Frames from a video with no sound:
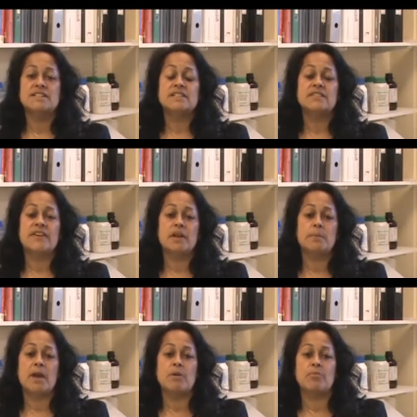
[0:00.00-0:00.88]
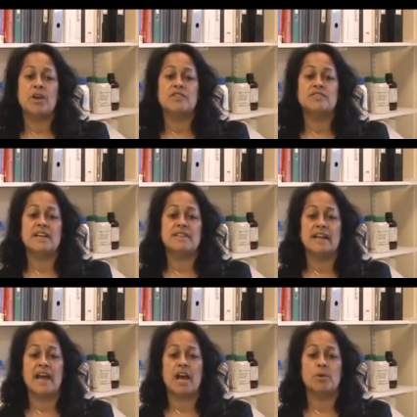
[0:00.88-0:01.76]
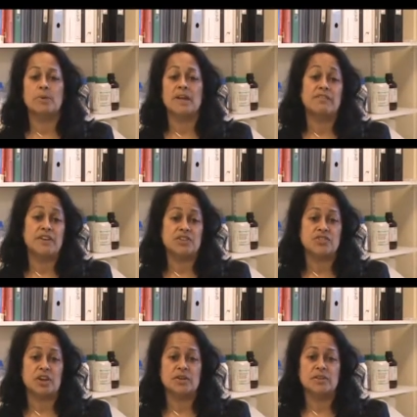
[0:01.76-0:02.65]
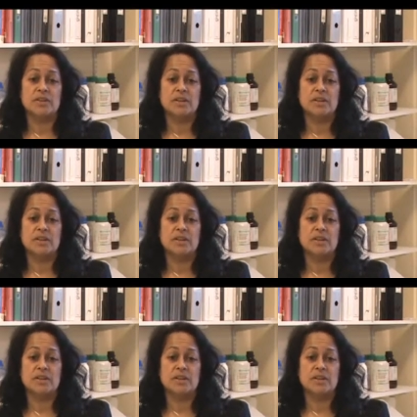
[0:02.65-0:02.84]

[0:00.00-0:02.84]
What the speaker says: to develop embryos in the lab, in vitro.